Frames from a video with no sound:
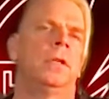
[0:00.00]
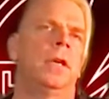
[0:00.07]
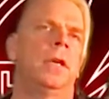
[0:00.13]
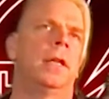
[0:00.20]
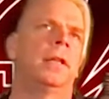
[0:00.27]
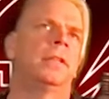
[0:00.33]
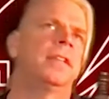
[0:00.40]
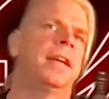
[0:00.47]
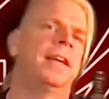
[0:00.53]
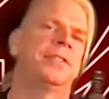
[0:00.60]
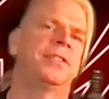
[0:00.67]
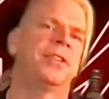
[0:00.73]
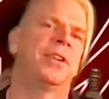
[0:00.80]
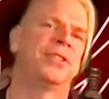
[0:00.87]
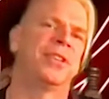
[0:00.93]
Yeah, that's the
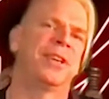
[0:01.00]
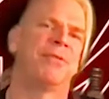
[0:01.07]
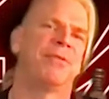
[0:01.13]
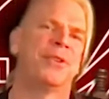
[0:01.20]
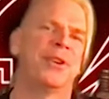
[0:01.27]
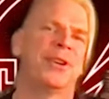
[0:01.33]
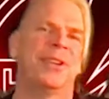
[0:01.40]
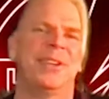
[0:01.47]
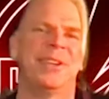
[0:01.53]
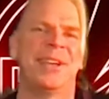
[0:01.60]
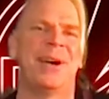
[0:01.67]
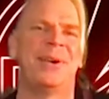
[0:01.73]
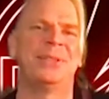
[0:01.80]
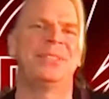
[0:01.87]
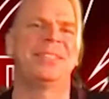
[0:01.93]
answer I was looking for.
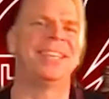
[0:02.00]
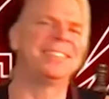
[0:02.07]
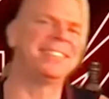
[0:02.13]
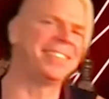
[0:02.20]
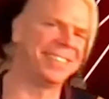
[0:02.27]
I was testing